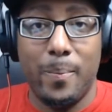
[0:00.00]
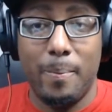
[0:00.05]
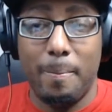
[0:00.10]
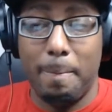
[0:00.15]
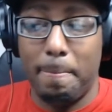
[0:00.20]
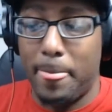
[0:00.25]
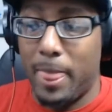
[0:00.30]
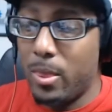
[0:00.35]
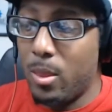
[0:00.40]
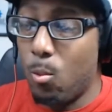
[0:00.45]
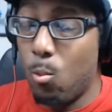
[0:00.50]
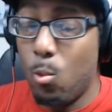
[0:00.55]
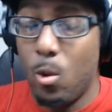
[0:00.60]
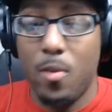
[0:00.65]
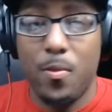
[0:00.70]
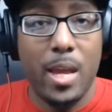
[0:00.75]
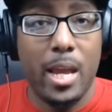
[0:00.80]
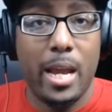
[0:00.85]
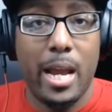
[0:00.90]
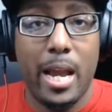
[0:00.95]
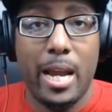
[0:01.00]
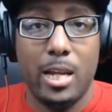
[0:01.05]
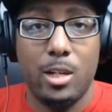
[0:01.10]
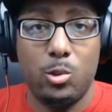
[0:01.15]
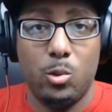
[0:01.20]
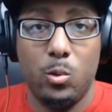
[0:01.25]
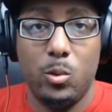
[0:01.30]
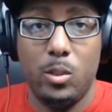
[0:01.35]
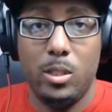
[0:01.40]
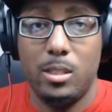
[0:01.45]
The one thing I can
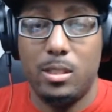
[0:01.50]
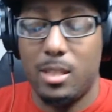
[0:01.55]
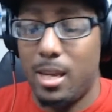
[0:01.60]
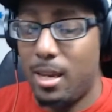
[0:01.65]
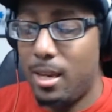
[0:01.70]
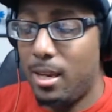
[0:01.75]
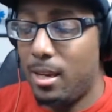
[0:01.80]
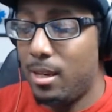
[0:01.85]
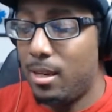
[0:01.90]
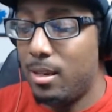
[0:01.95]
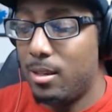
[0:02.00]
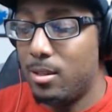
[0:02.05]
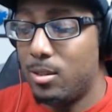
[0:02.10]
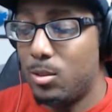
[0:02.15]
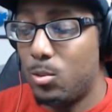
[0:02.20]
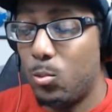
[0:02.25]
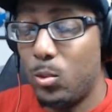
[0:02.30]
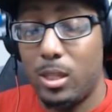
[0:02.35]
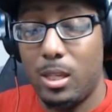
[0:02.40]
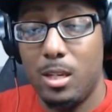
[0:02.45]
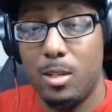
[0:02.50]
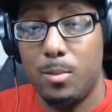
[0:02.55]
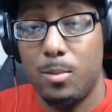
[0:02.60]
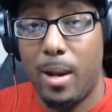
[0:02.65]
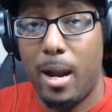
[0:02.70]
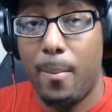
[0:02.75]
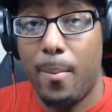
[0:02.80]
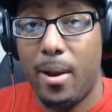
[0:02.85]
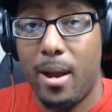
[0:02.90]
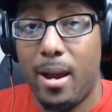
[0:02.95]
truly say is, with these
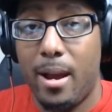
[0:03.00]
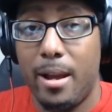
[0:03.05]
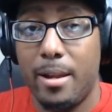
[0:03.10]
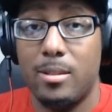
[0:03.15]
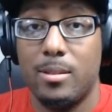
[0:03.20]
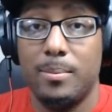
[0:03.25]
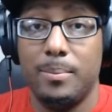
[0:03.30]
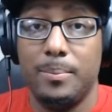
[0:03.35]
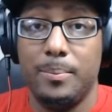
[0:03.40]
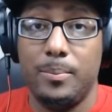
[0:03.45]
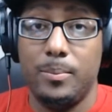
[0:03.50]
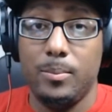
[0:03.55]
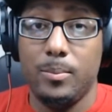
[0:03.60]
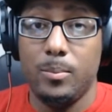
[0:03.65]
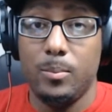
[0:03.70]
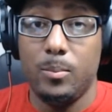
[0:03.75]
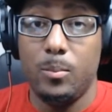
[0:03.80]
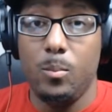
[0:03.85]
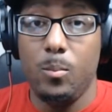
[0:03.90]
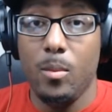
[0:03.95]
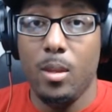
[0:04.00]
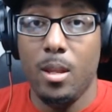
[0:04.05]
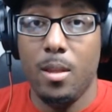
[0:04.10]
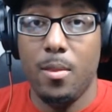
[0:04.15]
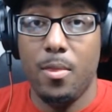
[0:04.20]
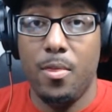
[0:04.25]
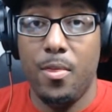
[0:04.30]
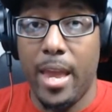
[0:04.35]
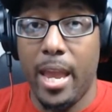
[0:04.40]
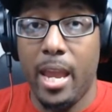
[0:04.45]
PowerPods,
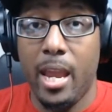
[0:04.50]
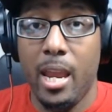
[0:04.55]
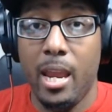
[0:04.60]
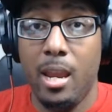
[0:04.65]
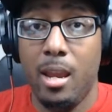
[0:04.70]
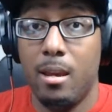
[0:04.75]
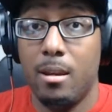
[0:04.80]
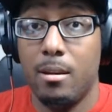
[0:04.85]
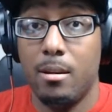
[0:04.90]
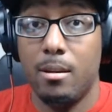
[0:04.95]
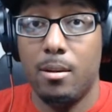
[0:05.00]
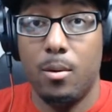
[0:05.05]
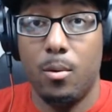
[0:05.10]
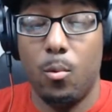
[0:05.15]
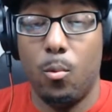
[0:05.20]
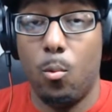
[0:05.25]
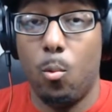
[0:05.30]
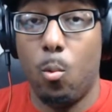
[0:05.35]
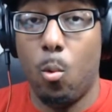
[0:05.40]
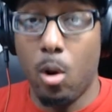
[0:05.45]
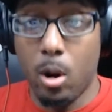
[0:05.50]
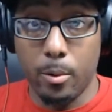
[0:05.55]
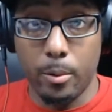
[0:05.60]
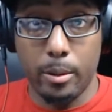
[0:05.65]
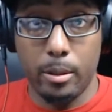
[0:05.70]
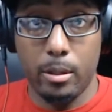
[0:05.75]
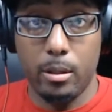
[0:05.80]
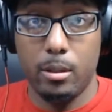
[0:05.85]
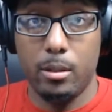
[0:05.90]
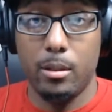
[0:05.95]
they
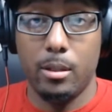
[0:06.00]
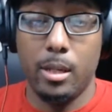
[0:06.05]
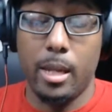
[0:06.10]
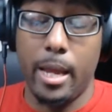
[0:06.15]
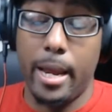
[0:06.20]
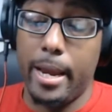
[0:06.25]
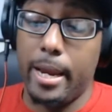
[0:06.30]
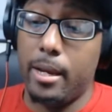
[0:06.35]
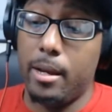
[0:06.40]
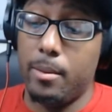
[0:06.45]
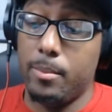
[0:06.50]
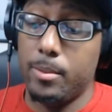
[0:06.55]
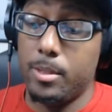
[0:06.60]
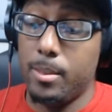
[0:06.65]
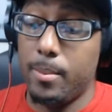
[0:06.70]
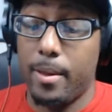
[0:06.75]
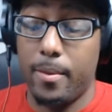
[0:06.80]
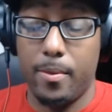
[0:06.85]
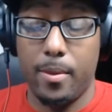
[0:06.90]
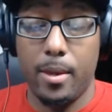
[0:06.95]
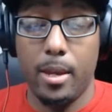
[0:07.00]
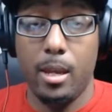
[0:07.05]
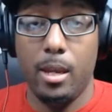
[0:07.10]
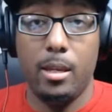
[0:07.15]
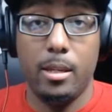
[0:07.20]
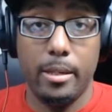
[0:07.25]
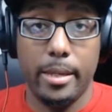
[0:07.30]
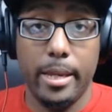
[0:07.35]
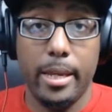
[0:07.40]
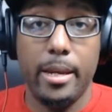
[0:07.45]
work. Like, I'm talking about,
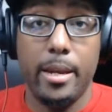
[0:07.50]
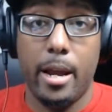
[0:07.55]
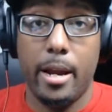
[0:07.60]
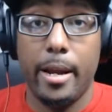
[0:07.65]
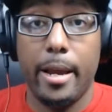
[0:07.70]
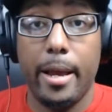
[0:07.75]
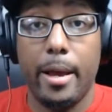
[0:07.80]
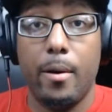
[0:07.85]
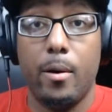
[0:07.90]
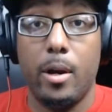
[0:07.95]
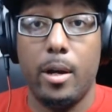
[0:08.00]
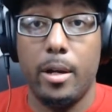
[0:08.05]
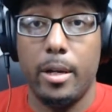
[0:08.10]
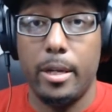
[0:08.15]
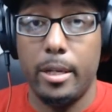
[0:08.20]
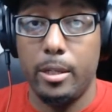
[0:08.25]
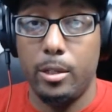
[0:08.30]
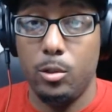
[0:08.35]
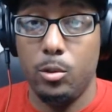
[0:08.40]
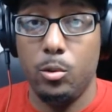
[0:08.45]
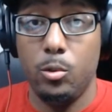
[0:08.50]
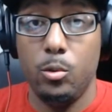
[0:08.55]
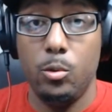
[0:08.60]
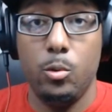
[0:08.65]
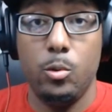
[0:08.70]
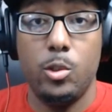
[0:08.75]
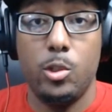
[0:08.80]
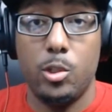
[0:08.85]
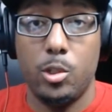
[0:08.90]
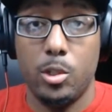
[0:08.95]
they knock out a
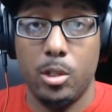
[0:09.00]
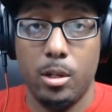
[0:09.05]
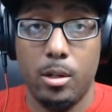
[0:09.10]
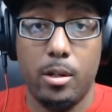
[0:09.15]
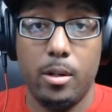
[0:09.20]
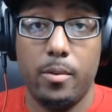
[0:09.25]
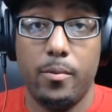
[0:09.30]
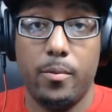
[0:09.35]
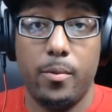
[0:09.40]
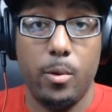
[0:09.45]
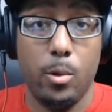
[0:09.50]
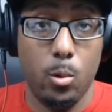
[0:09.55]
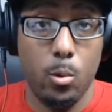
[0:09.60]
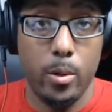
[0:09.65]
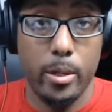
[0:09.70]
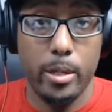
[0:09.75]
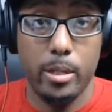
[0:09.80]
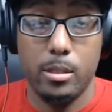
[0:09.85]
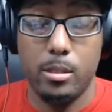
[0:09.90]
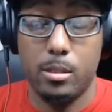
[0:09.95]
huge chunk of noise,